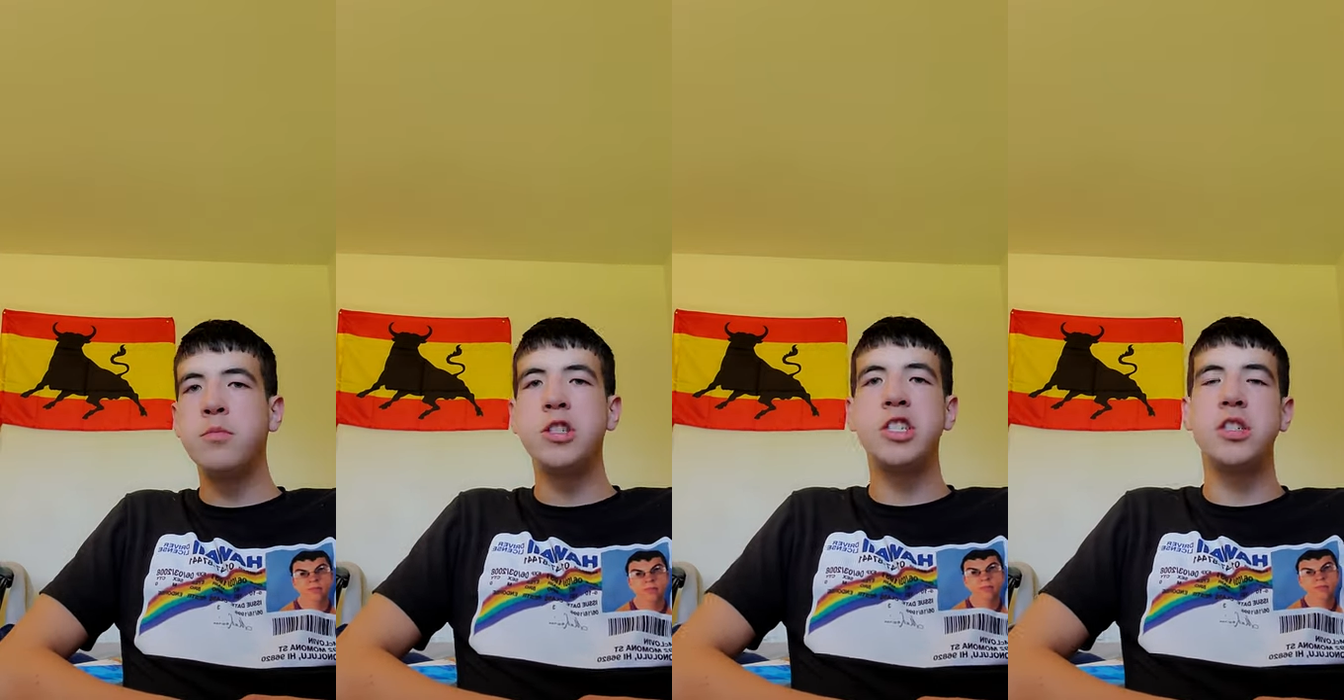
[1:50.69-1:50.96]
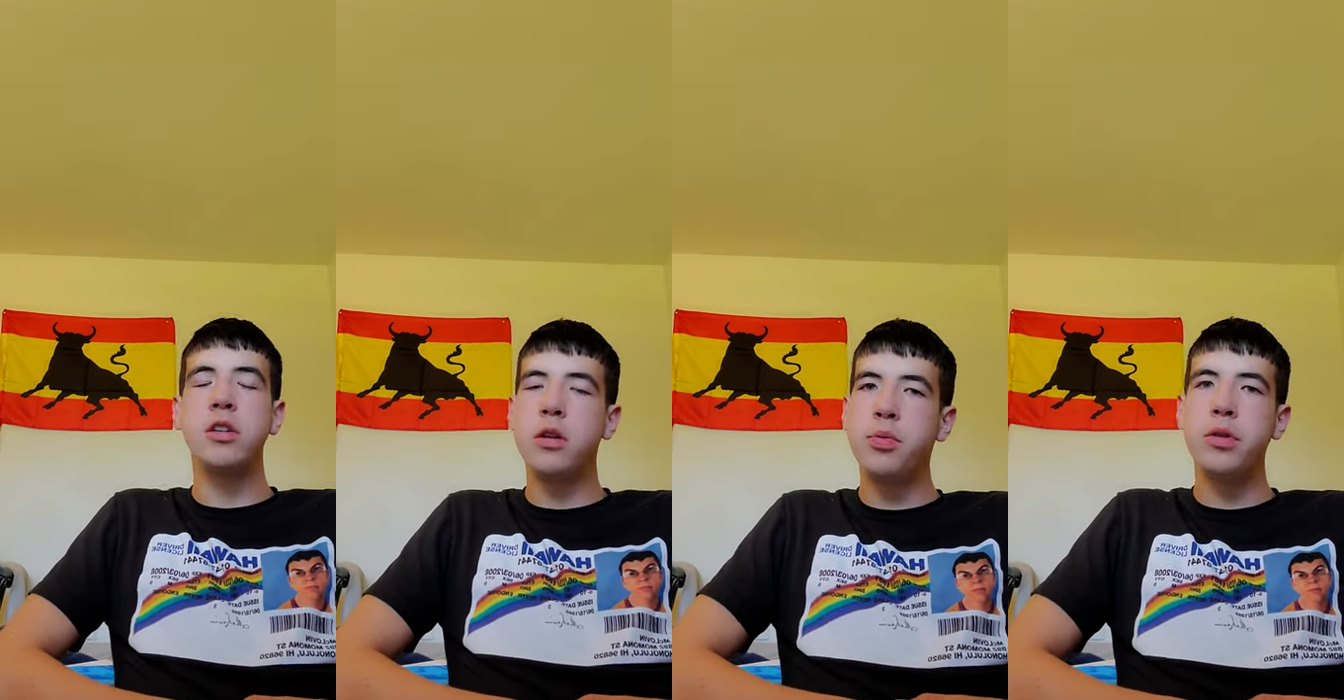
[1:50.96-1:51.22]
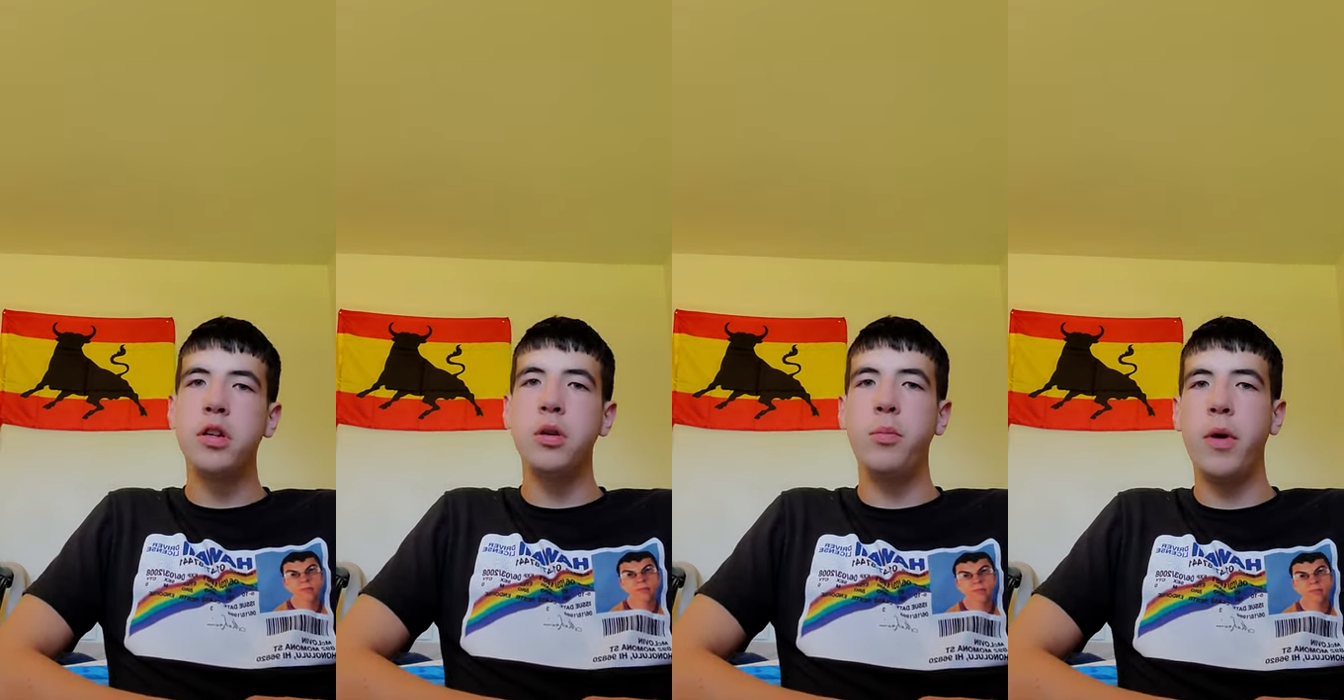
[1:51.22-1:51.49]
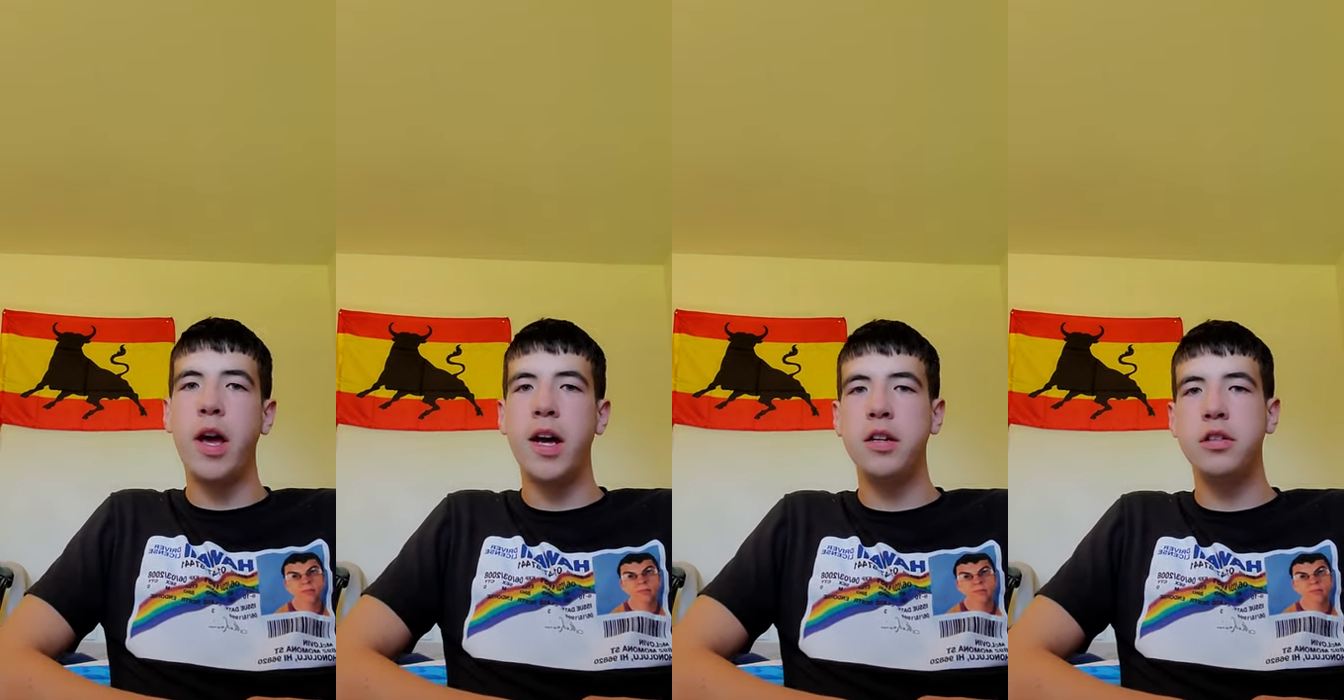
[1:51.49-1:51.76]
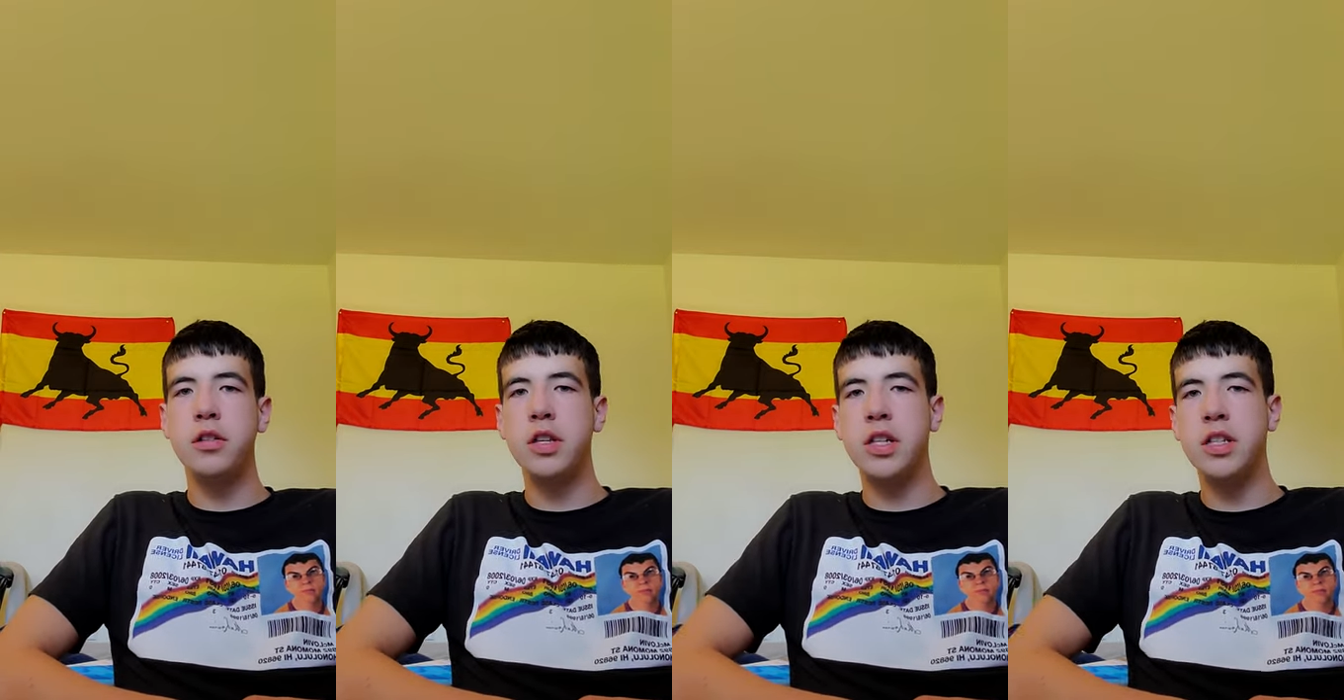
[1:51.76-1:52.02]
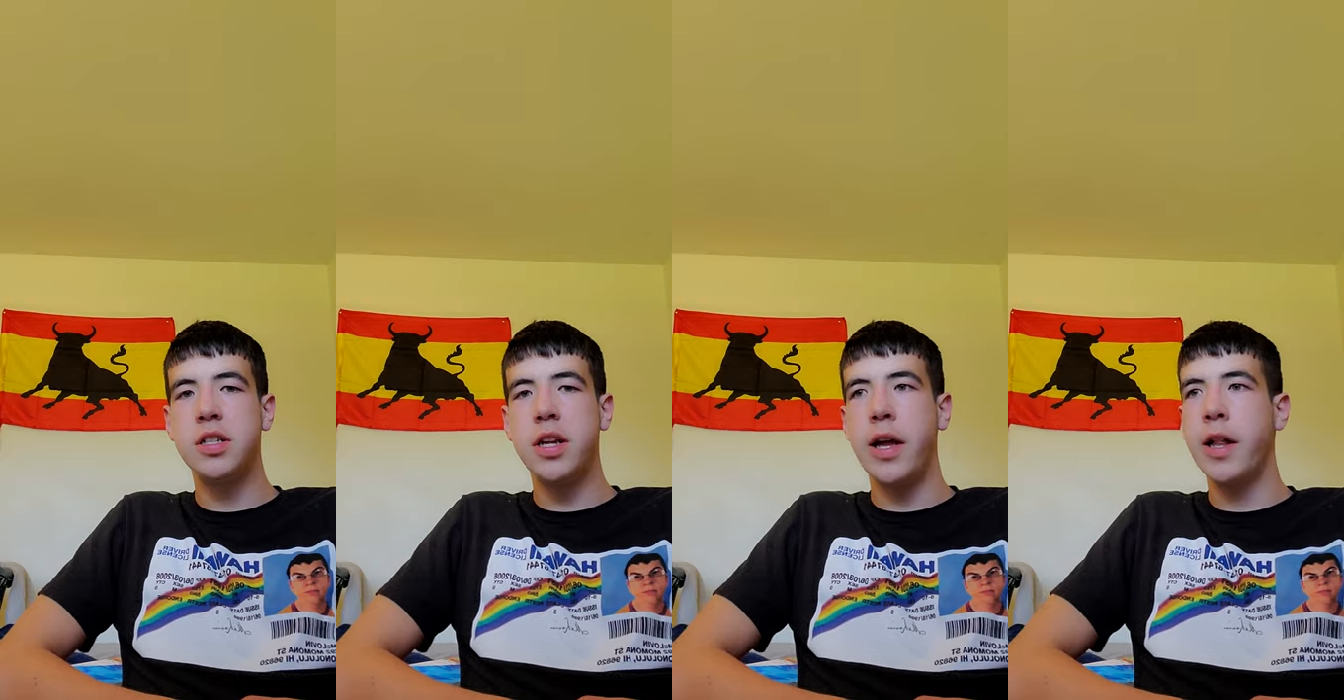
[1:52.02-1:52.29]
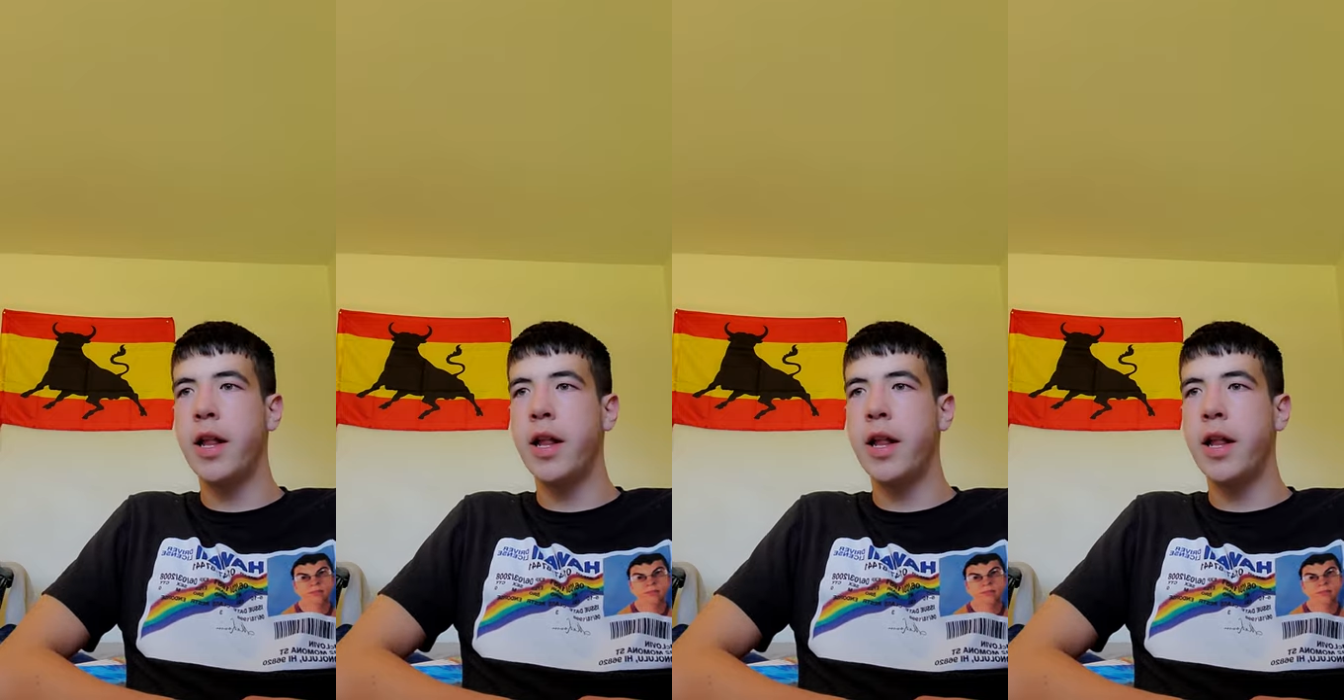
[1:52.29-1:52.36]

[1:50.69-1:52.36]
still pretty mad to this day.